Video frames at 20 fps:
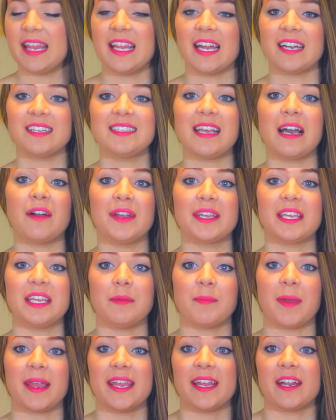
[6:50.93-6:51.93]
And that is how I
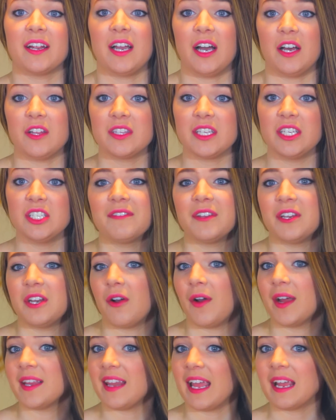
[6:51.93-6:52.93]
keep my hair healthy. You
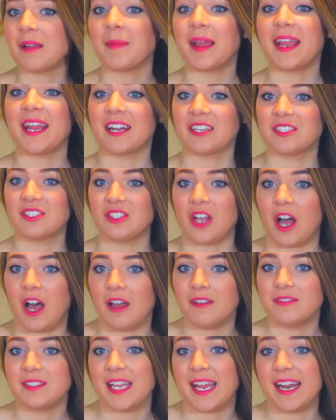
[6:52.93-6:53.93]
know, I like my hair
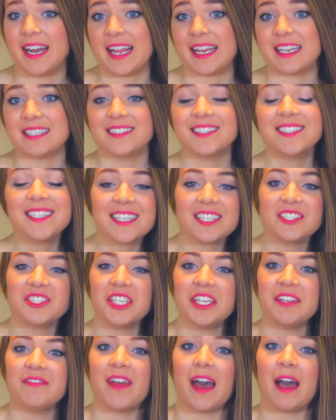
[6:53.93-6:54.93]
soft, and I can still
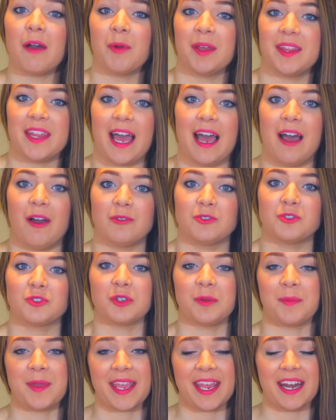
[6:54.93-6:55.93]
achieve that without
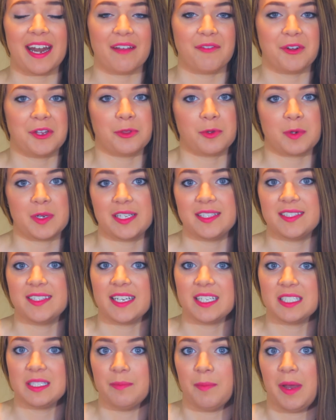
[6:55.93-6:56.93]
trimming it every 3 to
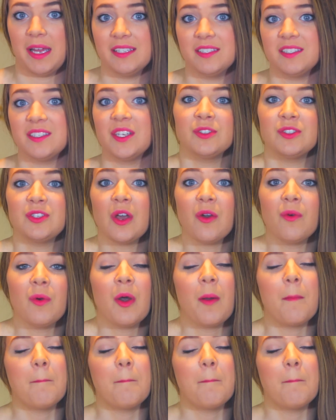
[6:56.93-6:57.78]
6 months. So